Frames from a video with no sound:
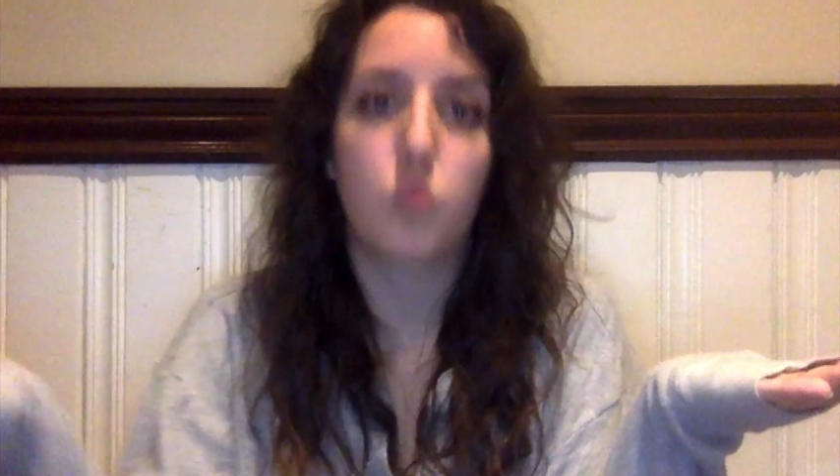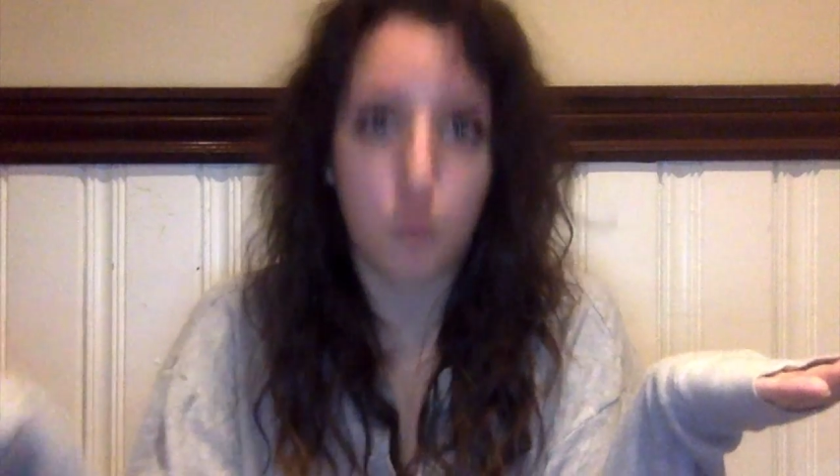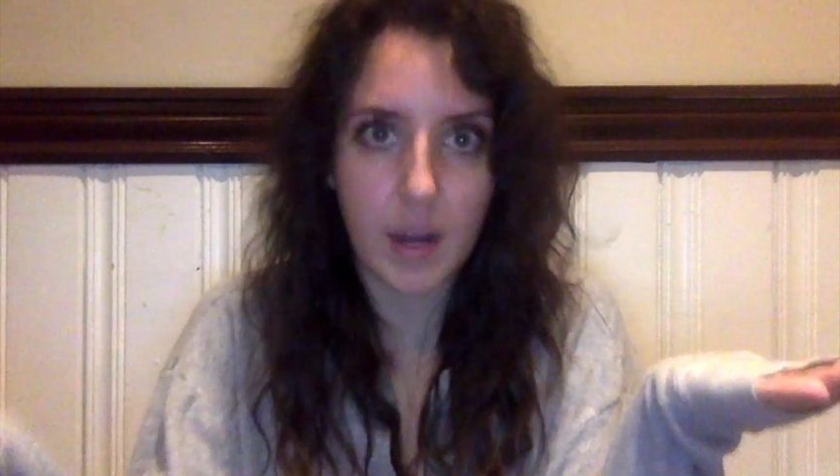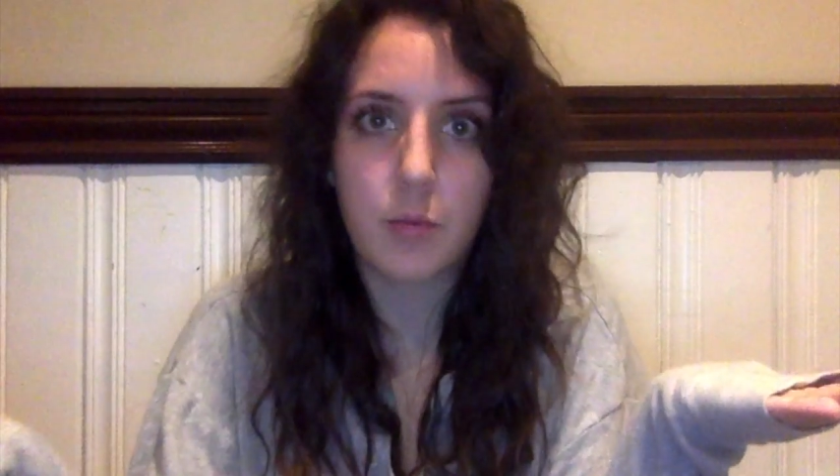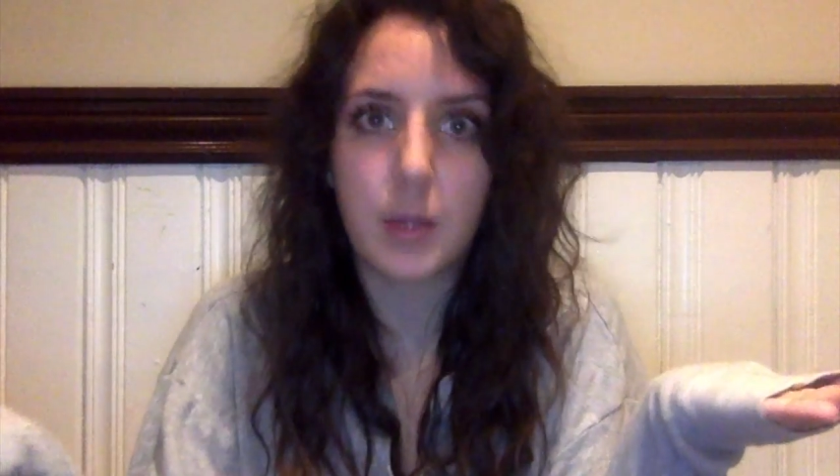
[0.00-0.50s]

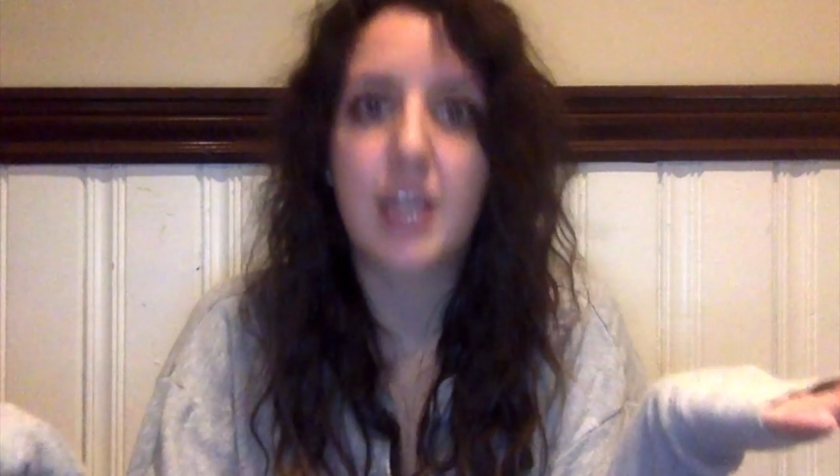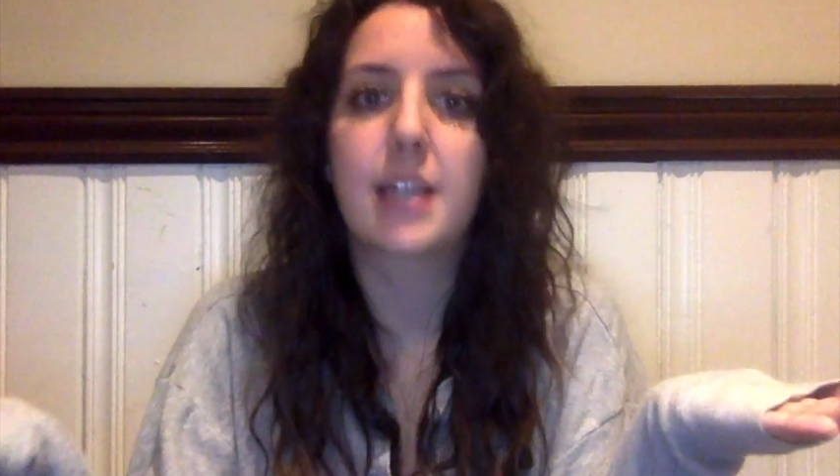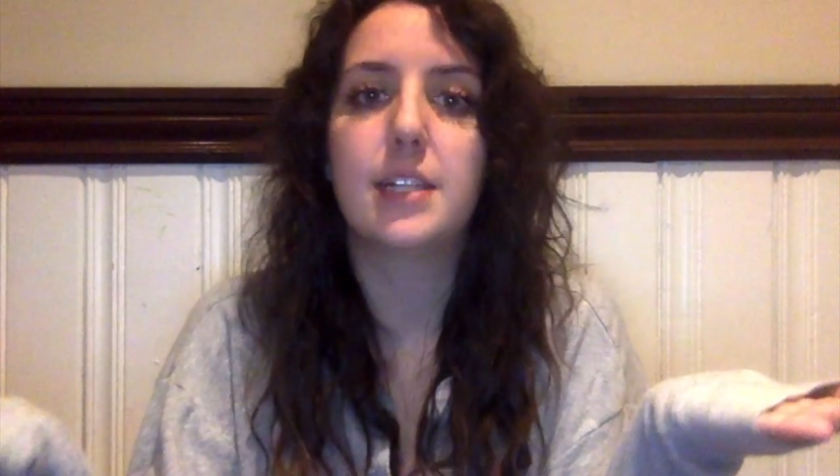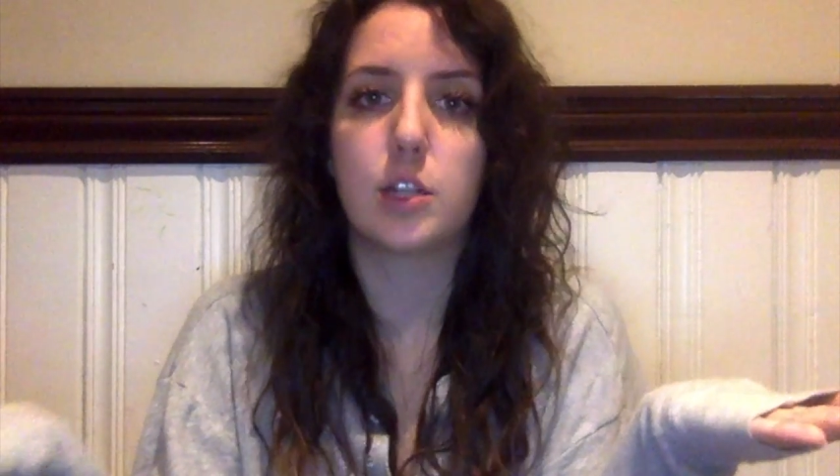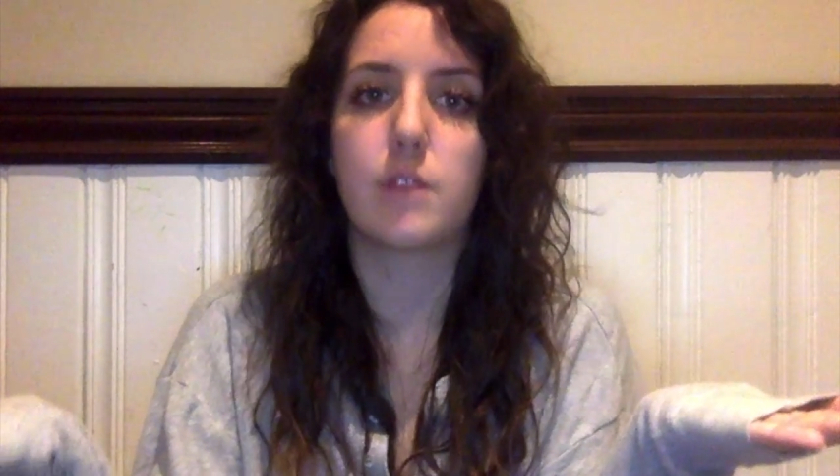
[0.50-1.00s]
right-wing
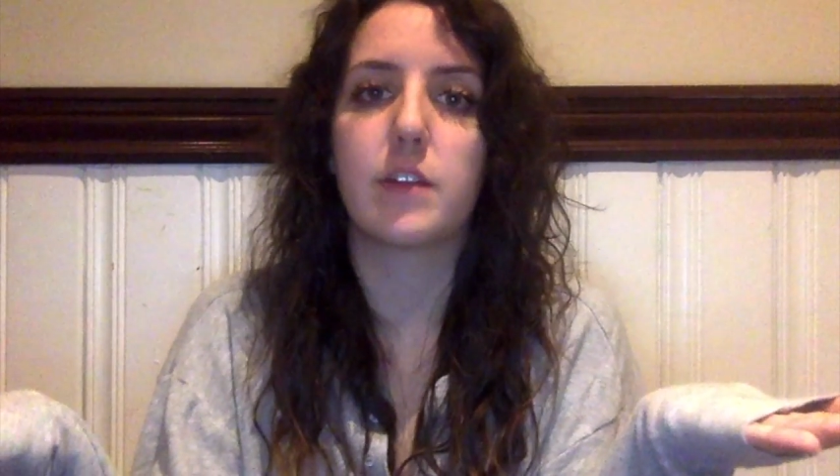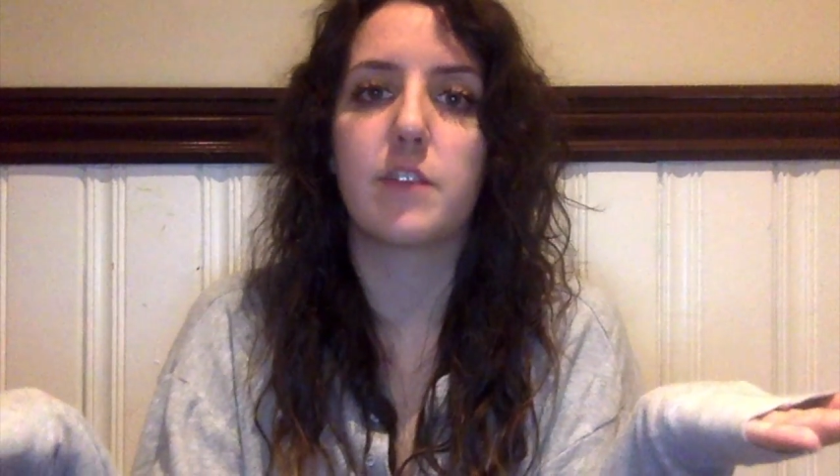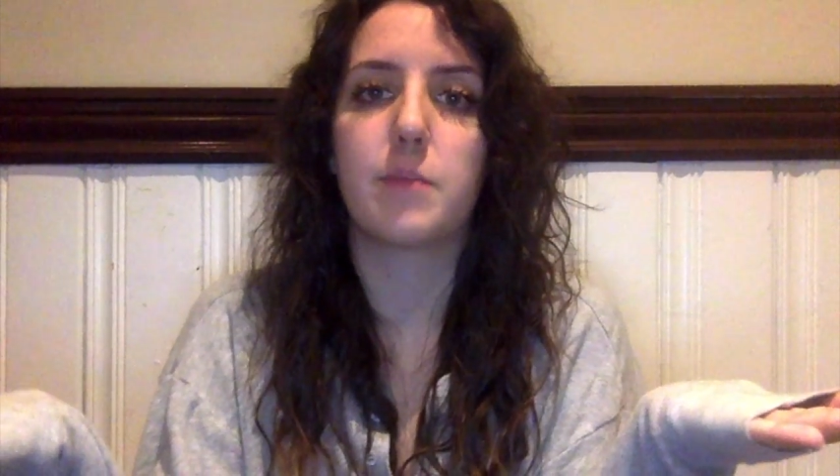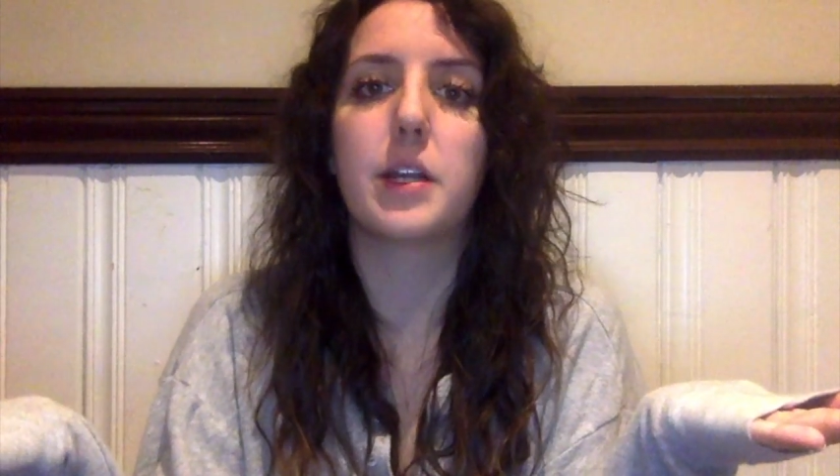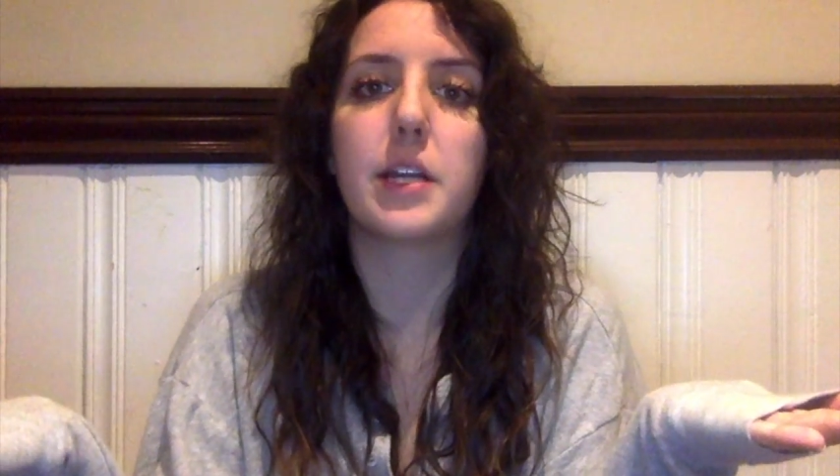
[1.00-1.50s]

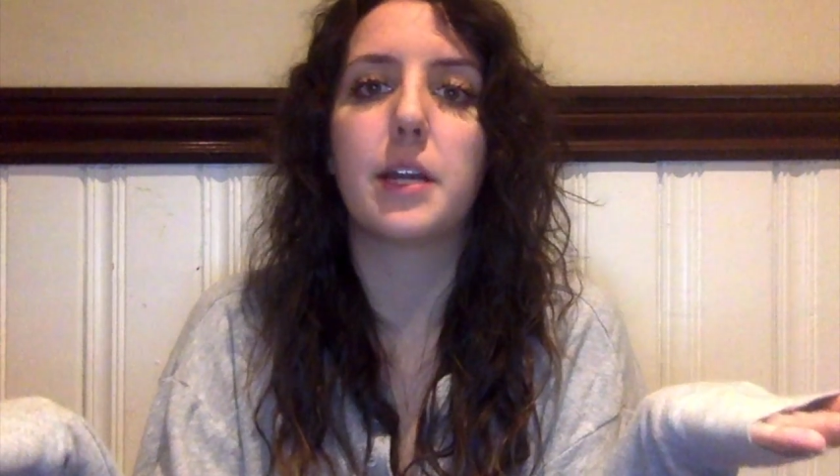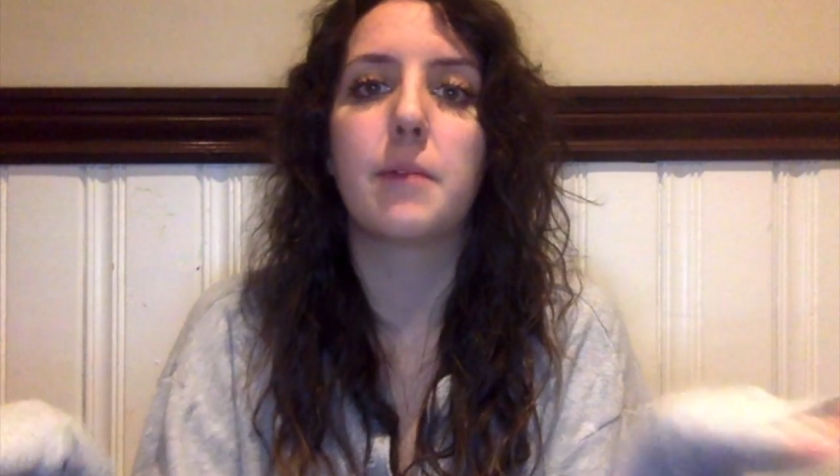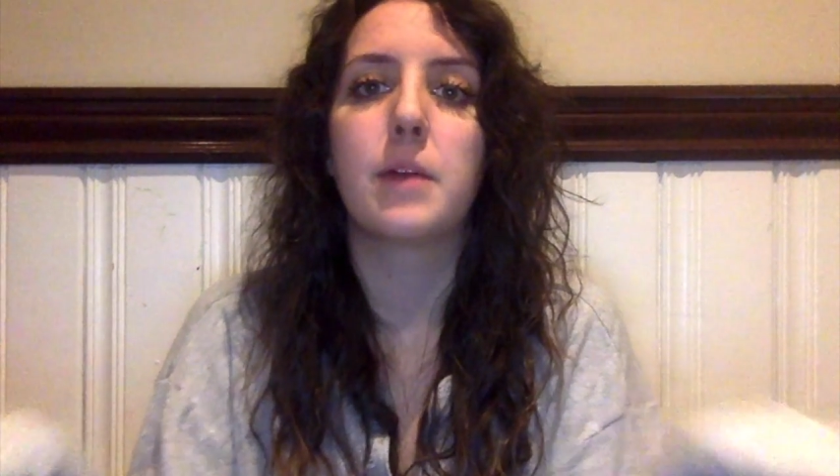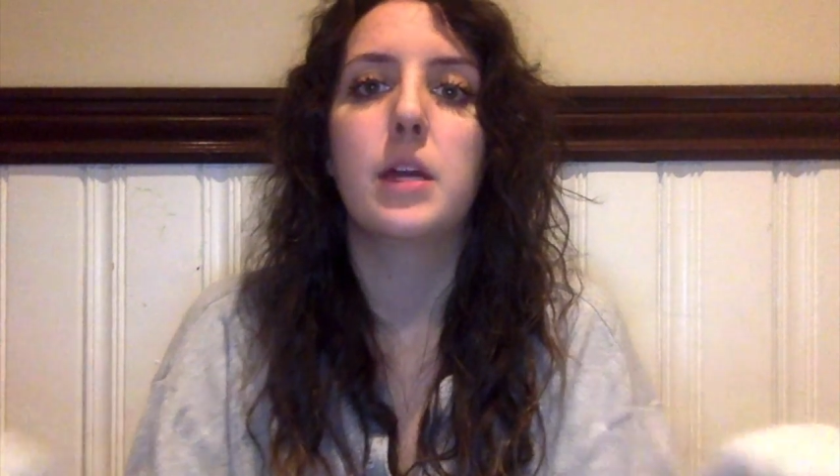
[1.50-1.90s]
conservative party.